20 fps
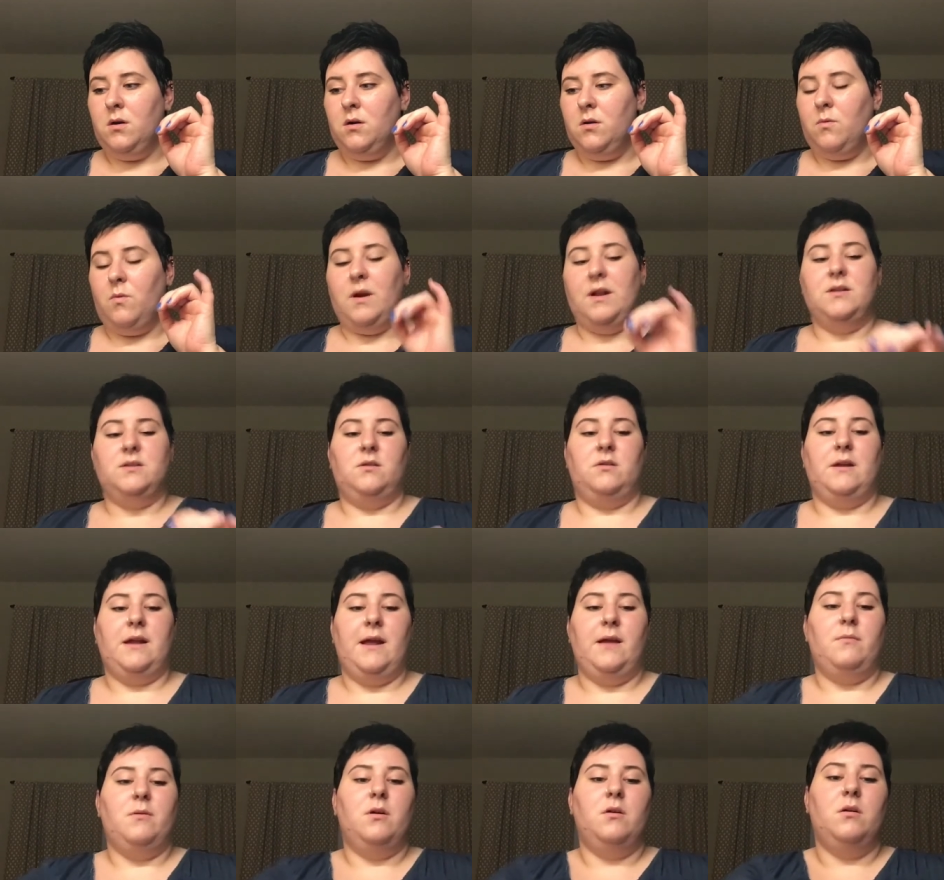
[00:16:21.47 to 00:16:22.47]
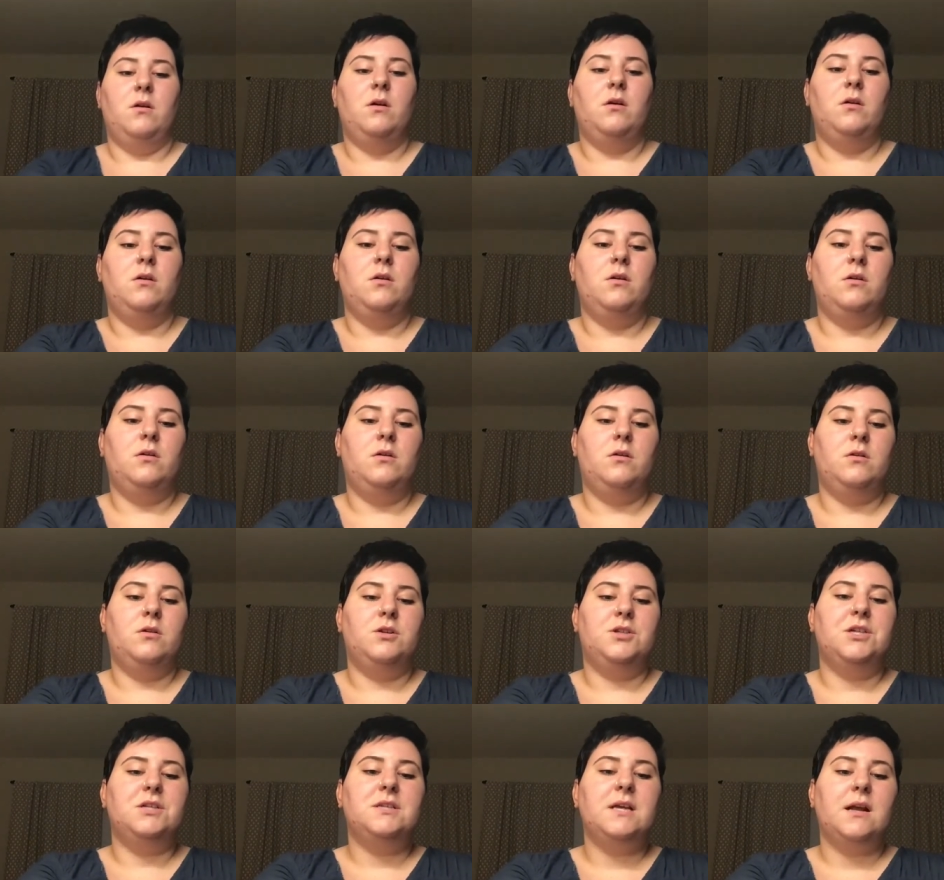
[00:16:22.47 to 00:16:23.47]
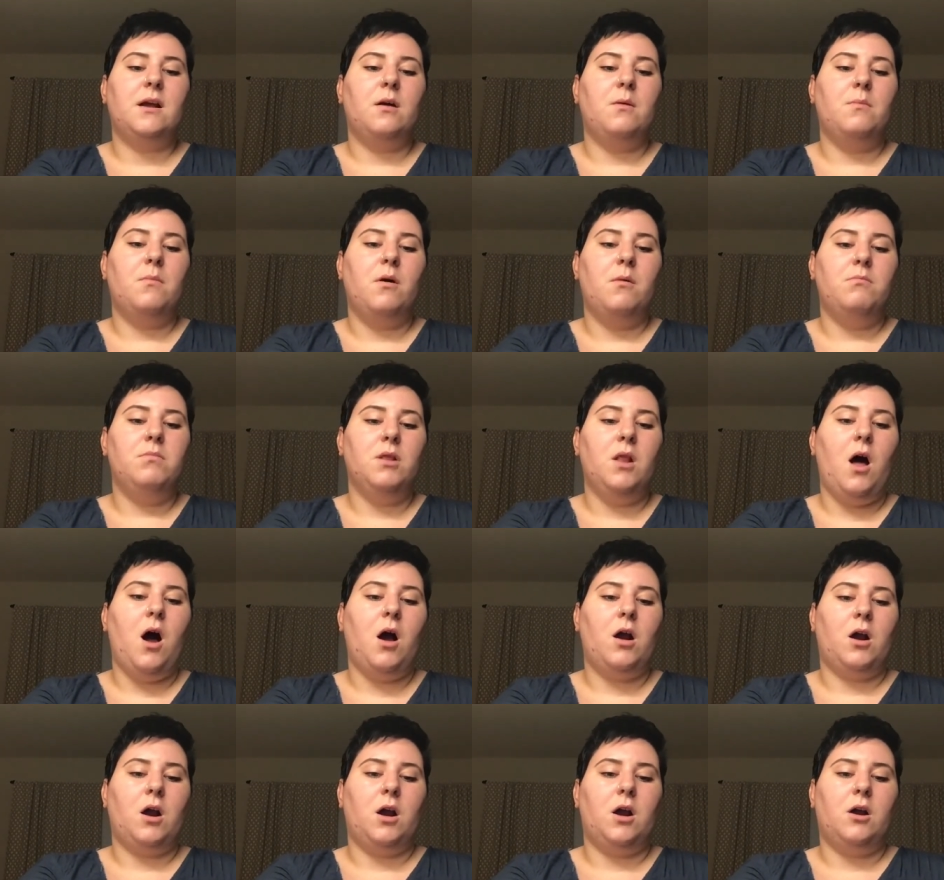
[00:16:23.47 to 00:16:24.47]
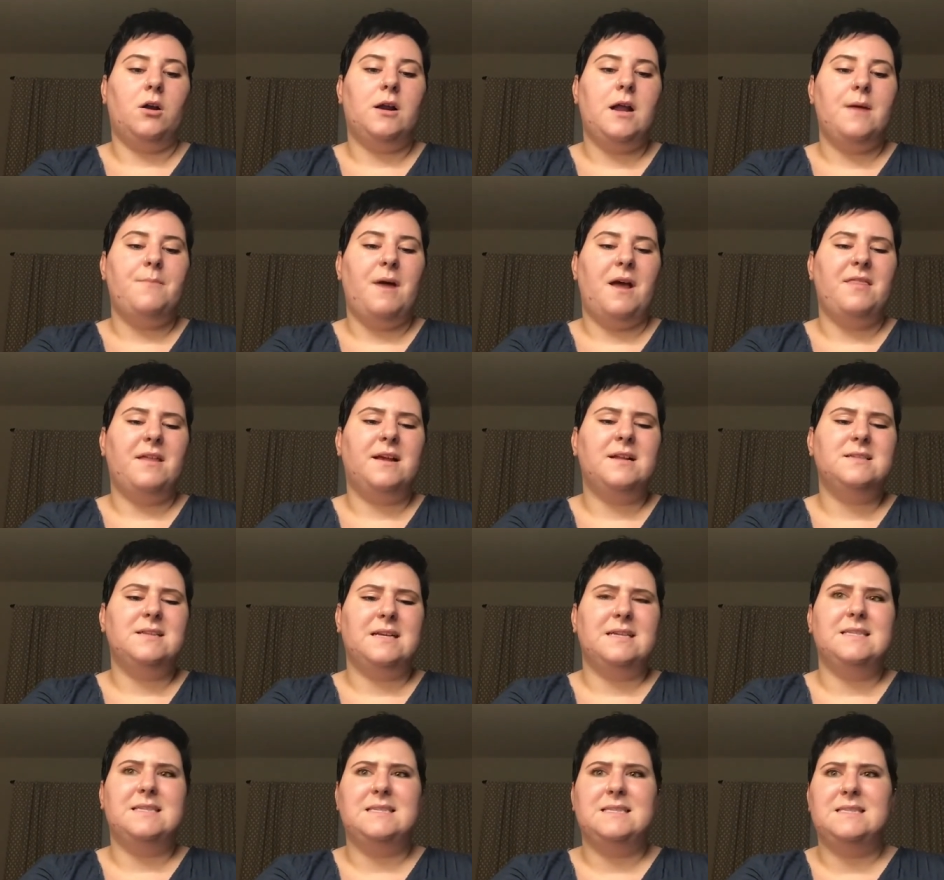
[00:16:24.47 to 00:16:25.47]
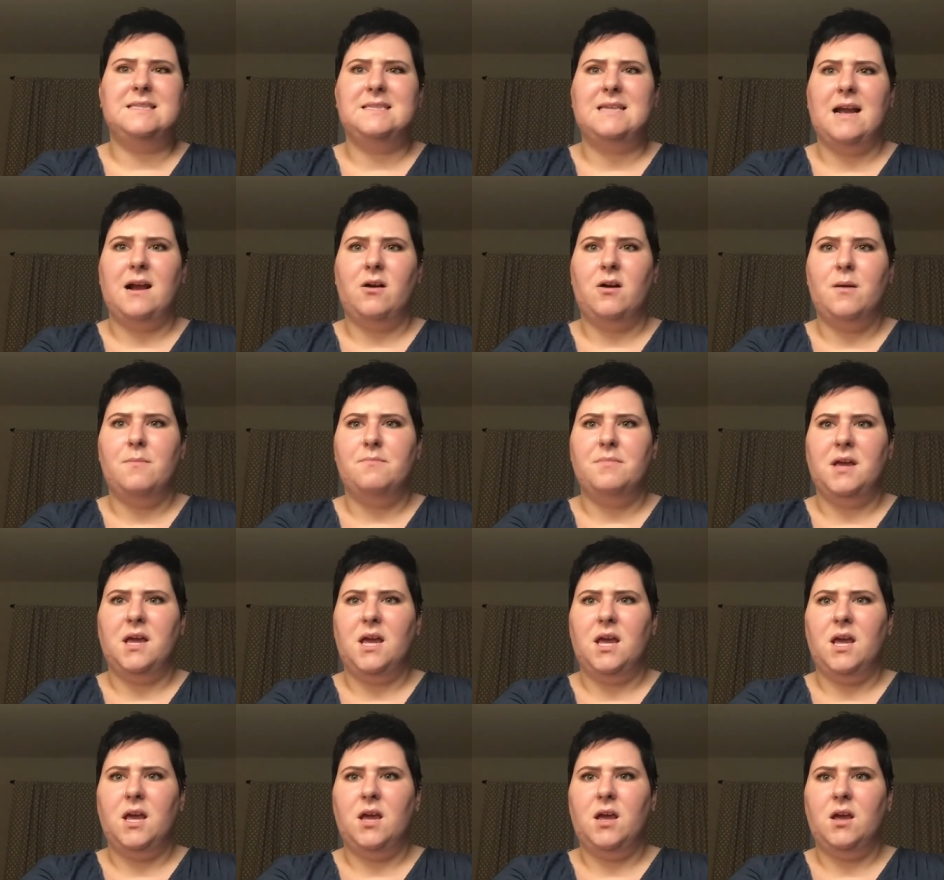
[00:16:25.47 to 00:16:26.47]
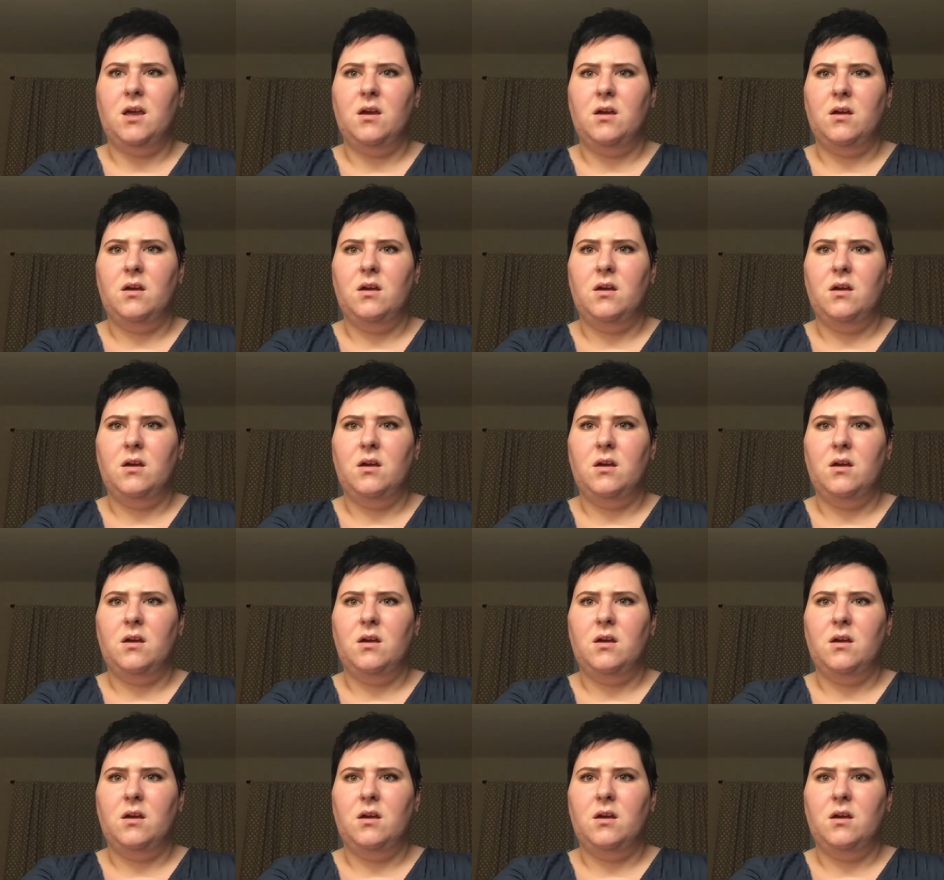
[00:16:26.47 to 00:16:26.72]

what is her name? She's like a, a blogger. Her name, I think it's like Sarah B.